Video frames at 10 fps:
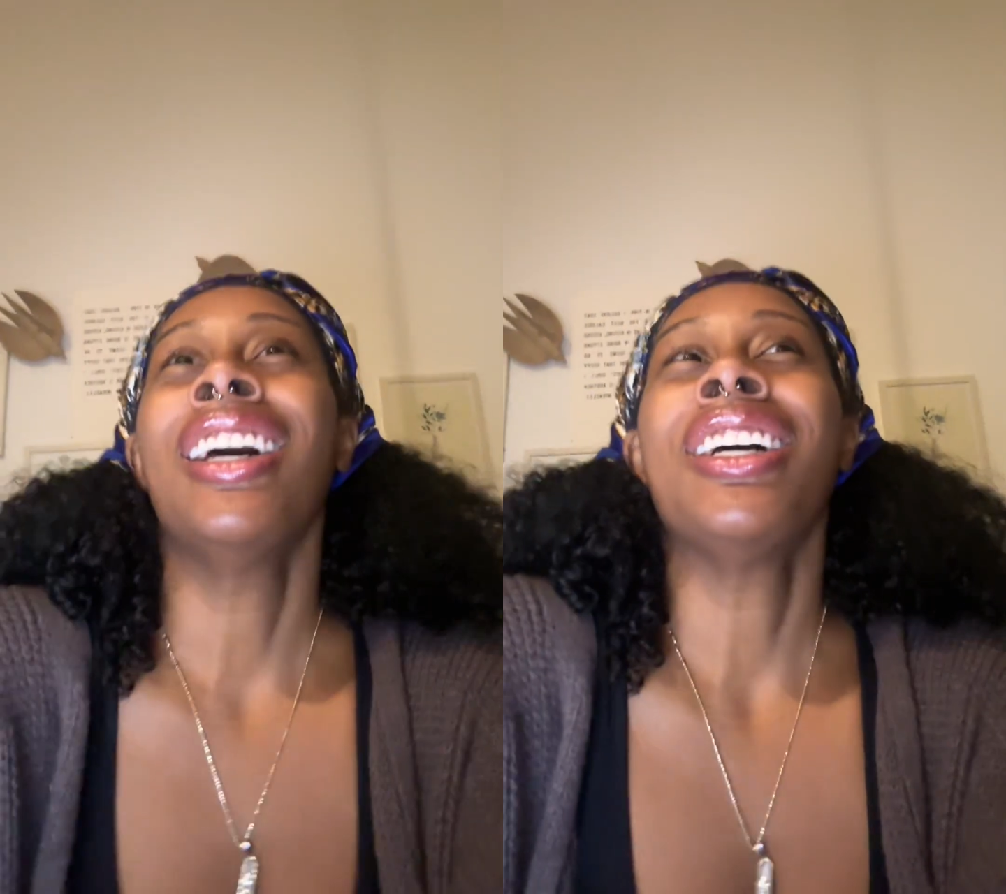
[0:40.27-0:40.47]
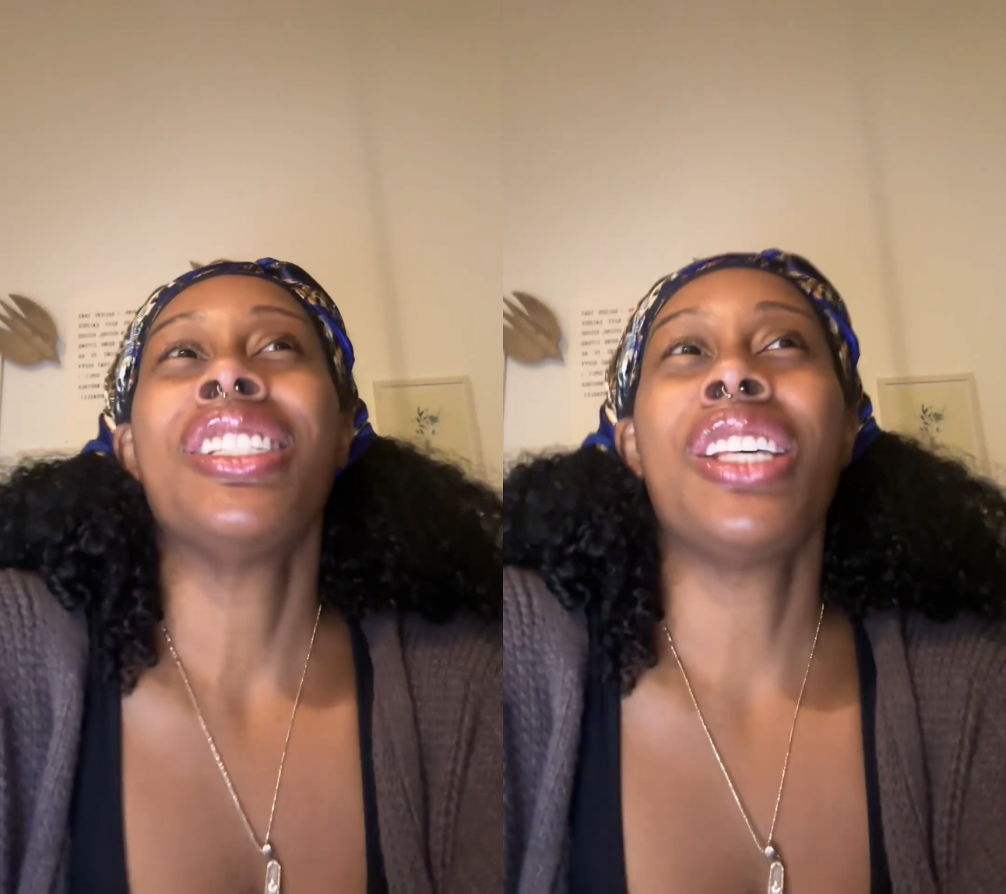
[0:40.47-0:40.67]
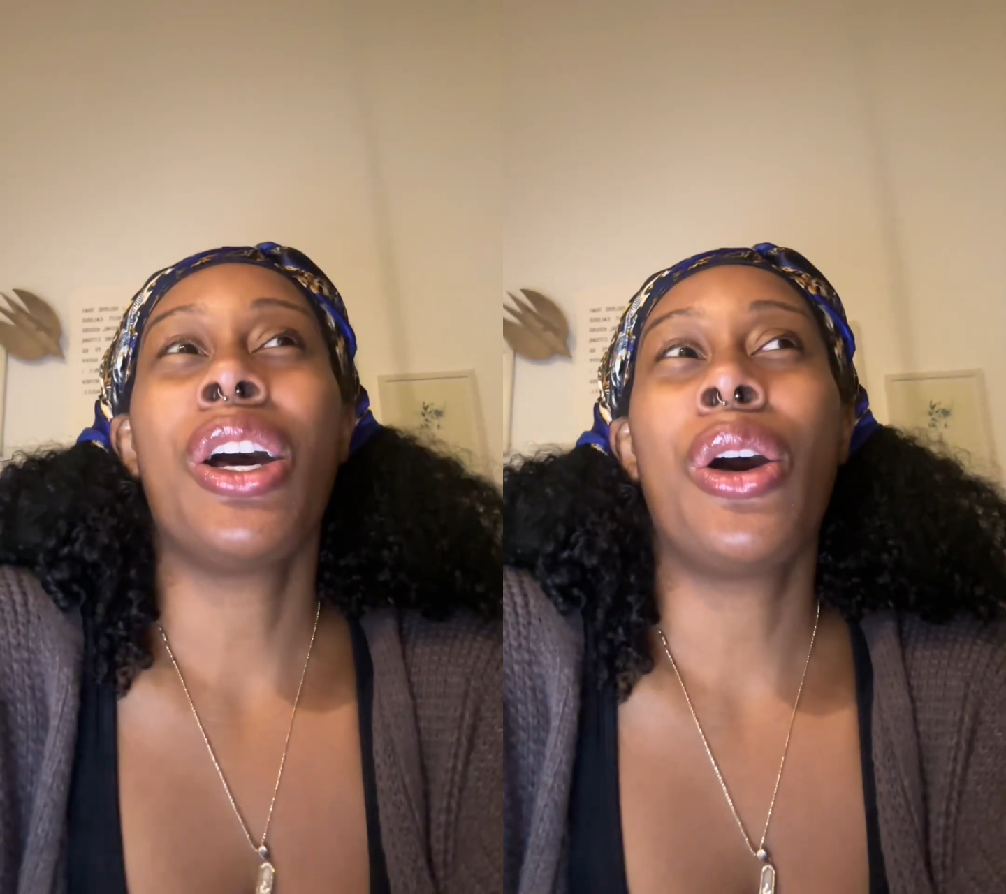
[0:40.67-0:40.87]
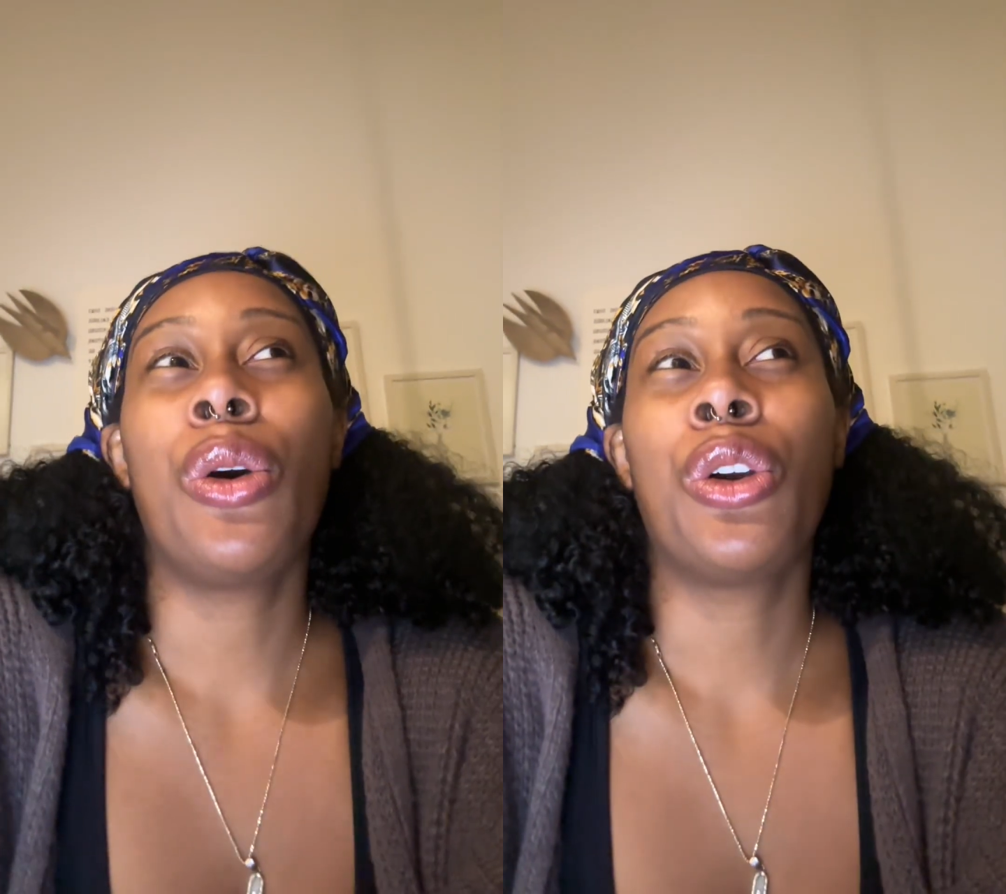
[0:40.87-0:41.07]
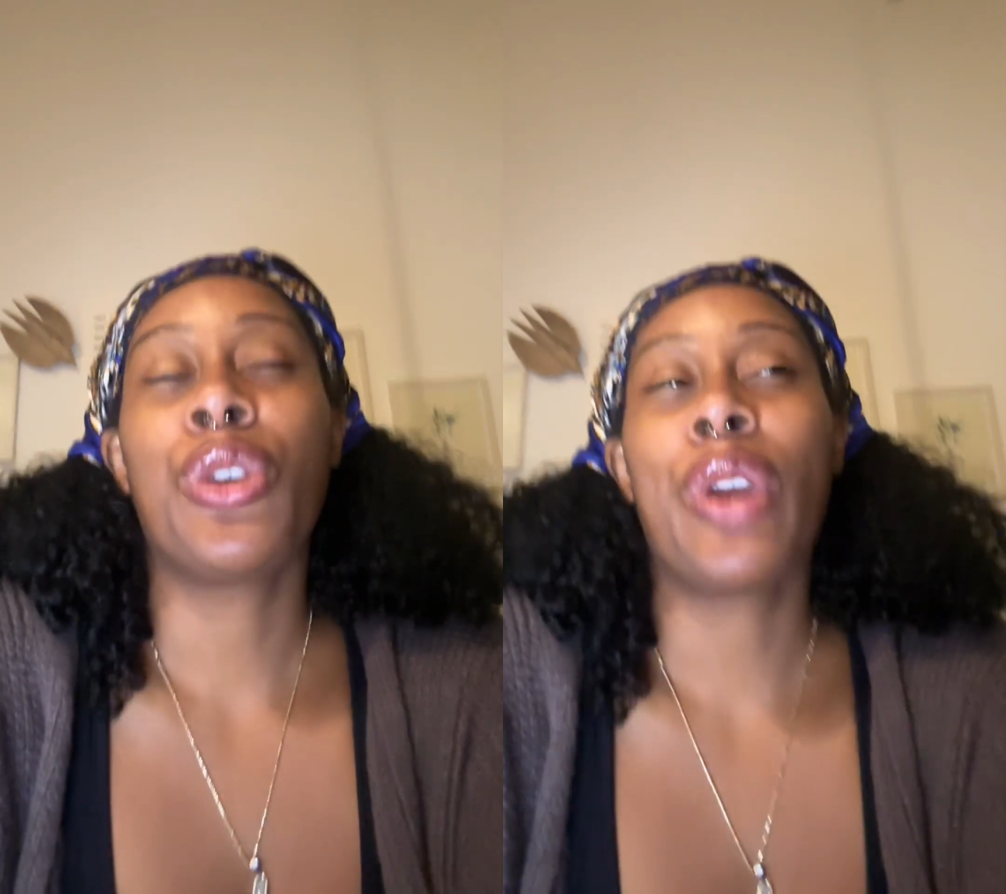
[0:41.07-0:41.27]

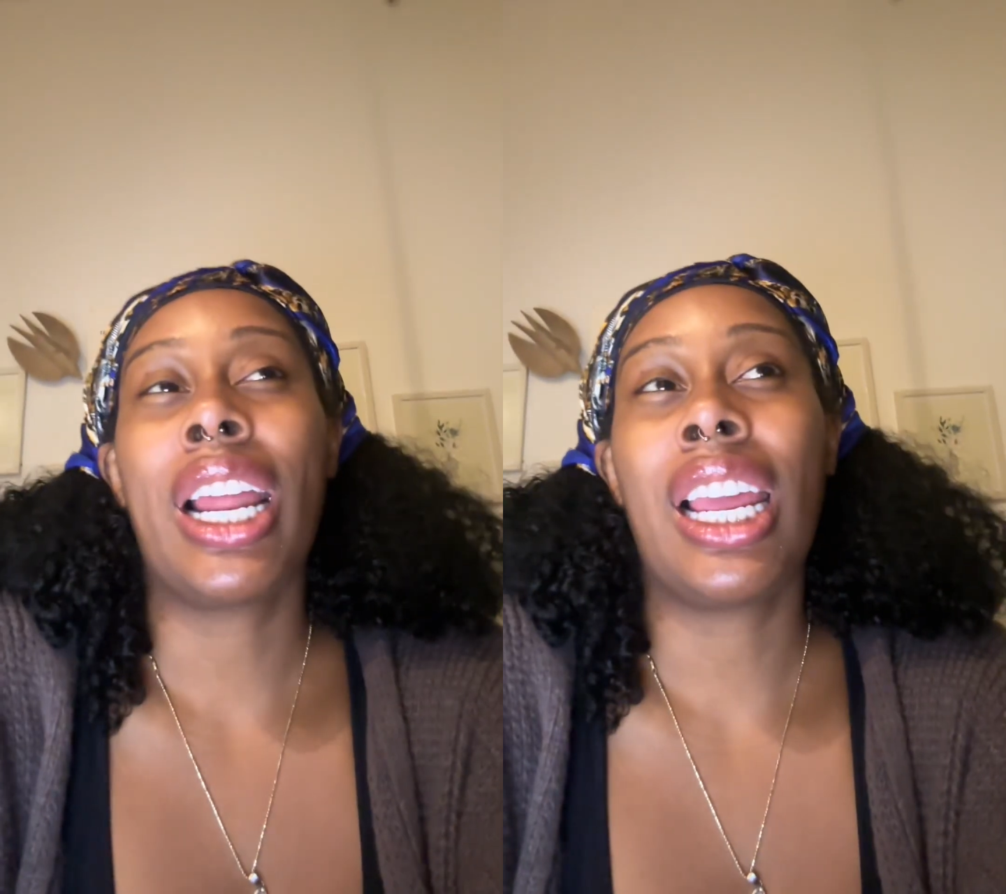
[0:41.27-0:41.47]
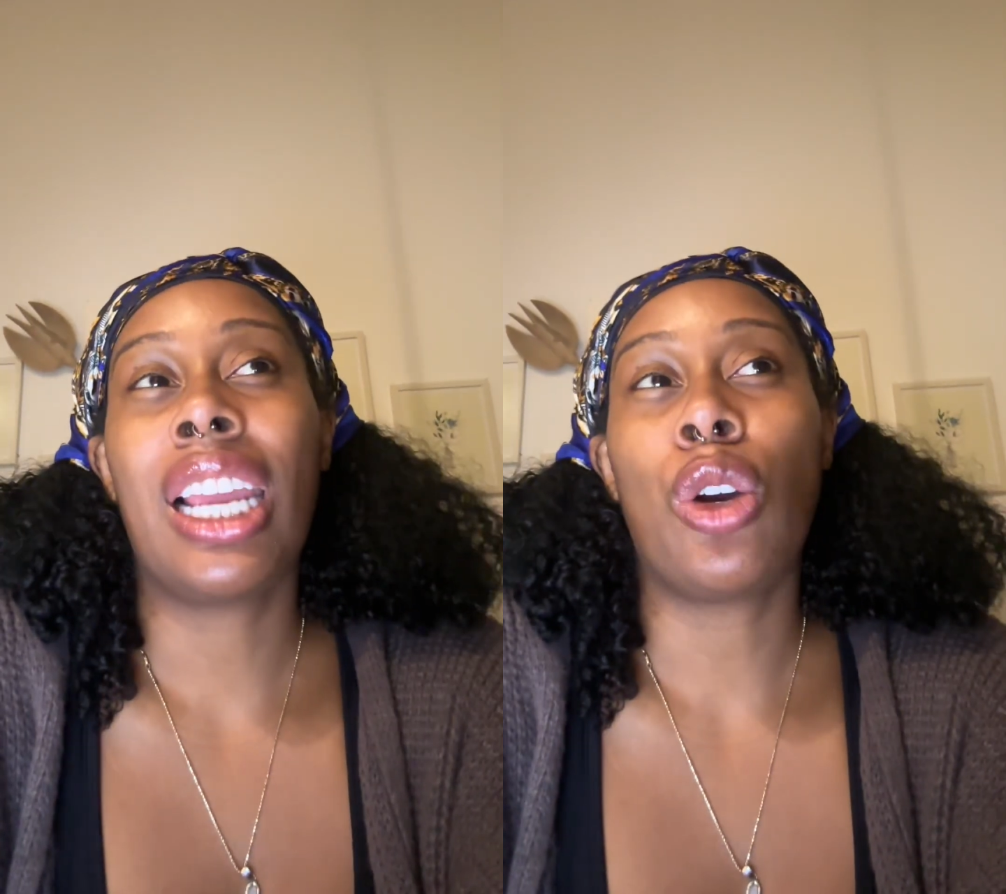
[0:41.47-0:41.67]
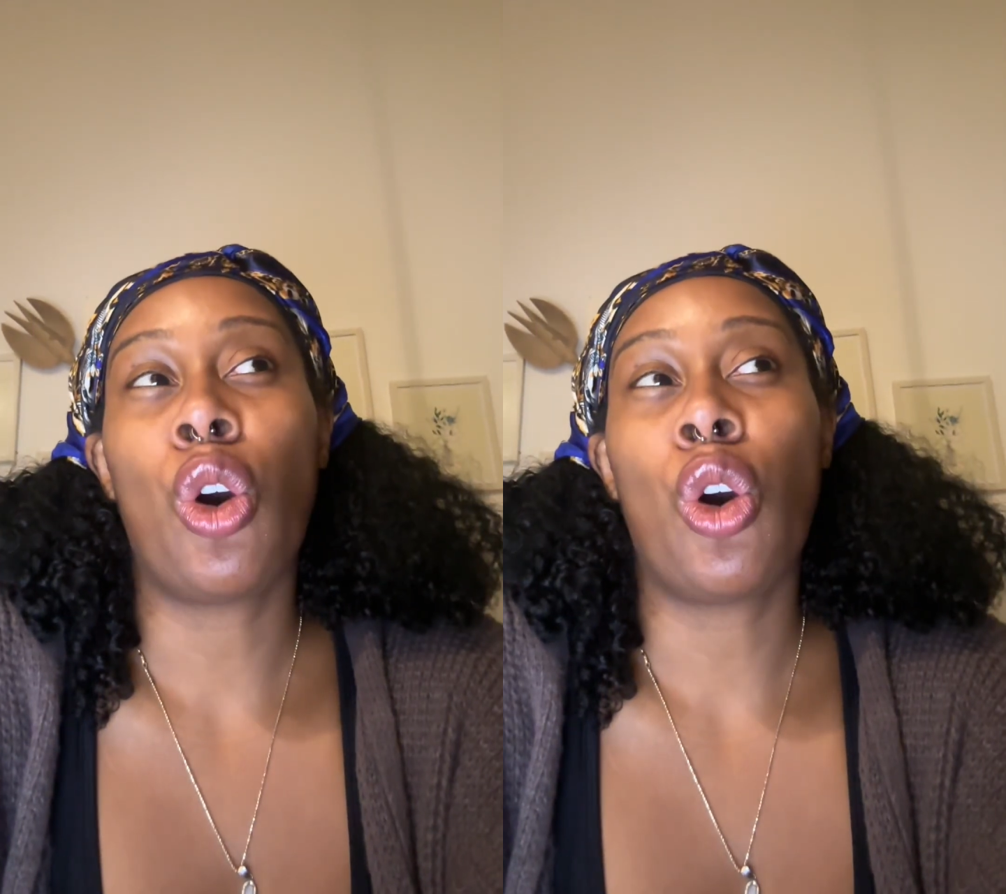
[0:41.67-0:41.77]
So creating an